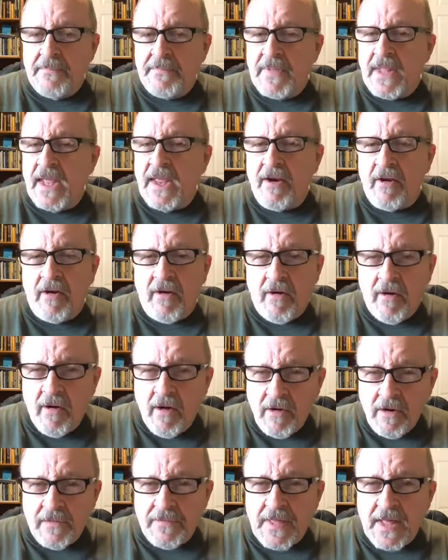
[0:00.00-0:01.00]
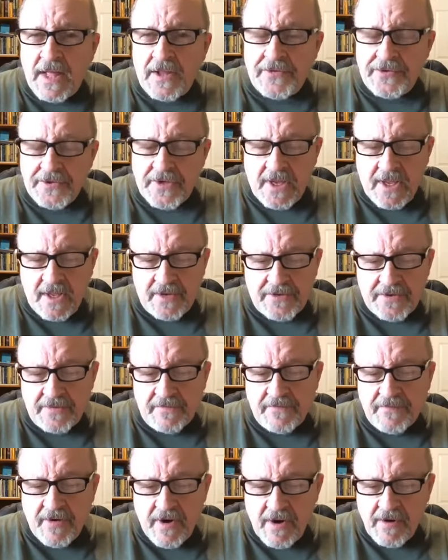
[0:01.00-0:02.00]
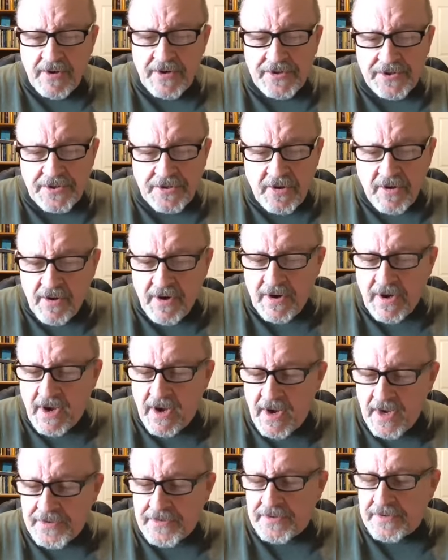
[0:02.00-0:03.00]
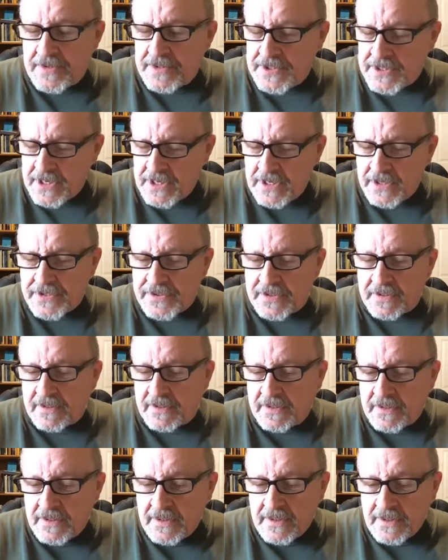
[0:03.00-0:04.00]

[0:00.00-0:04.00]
And all of that stands in very stark contradistinction